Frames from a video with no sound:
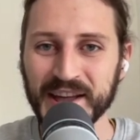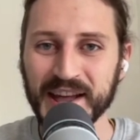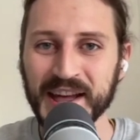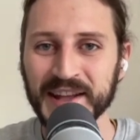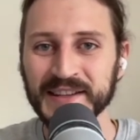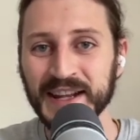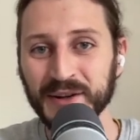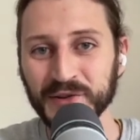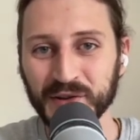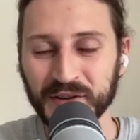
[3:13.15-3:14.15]
And then
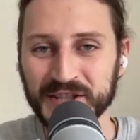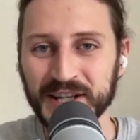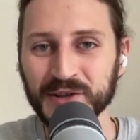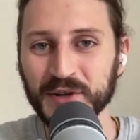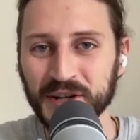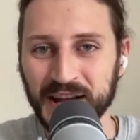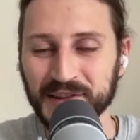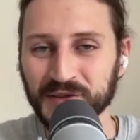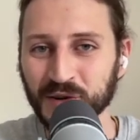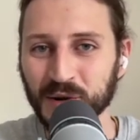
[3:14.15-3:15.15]
also we'll try to create
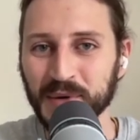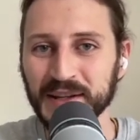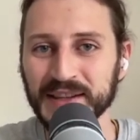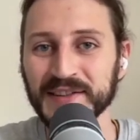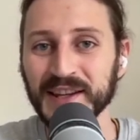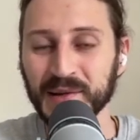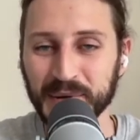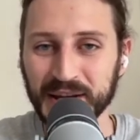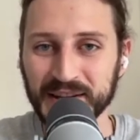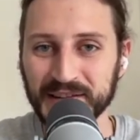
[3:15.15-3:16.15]
some uh, testing
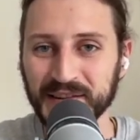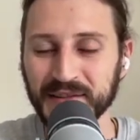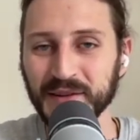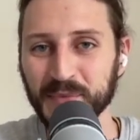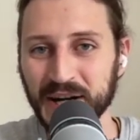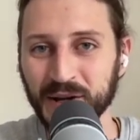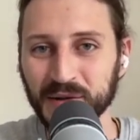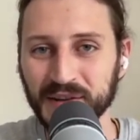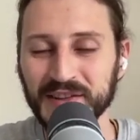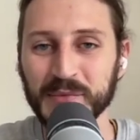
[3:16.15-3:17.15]
builds. It will be running on
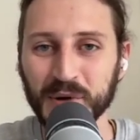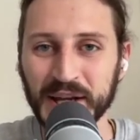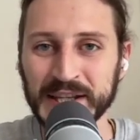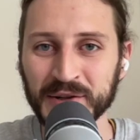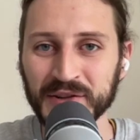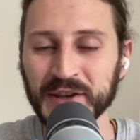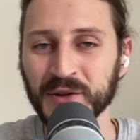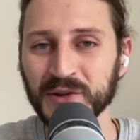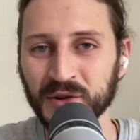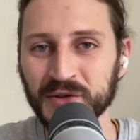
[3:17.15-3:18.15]
the simulators and
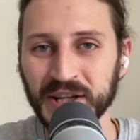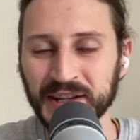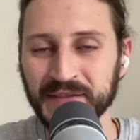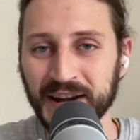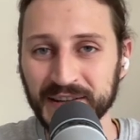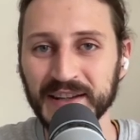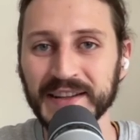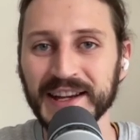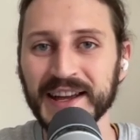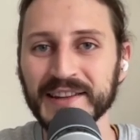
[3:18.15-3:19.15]
also on the real device in
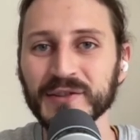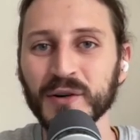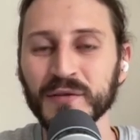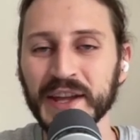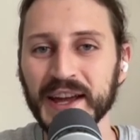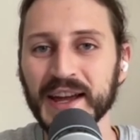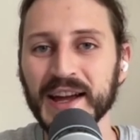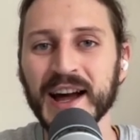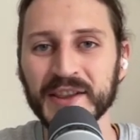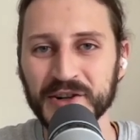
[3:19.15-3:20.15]
the case of the
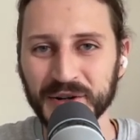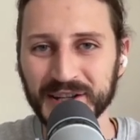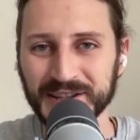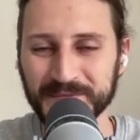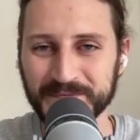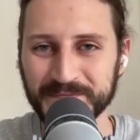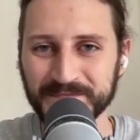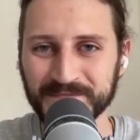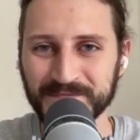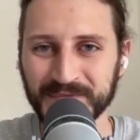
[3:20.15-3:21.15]
Android.
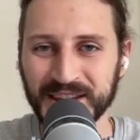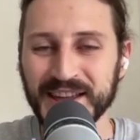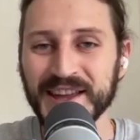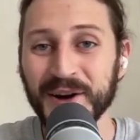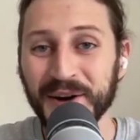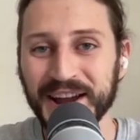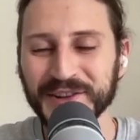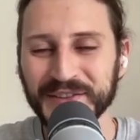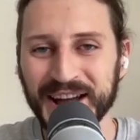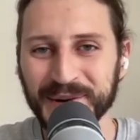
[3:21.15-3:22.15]
Okay,
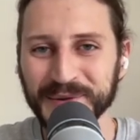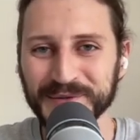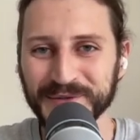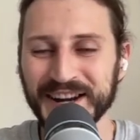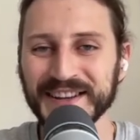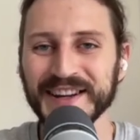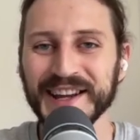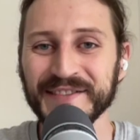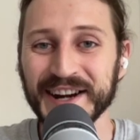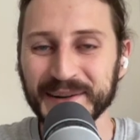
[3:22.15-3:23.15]
so now, what are the
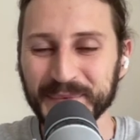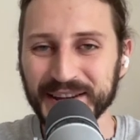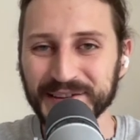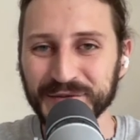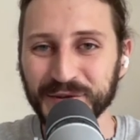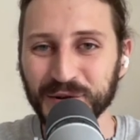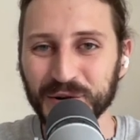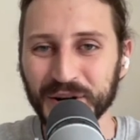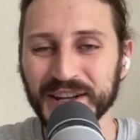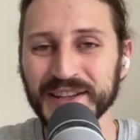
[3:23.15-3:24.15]
requirements
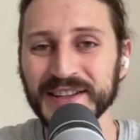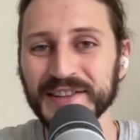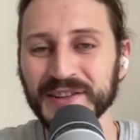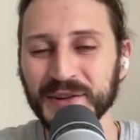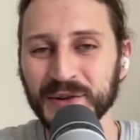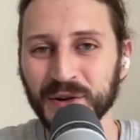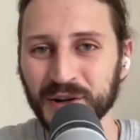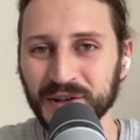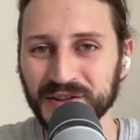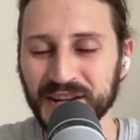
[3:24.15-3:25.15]
for uh, this
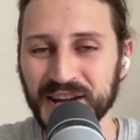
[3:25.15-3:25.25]
course?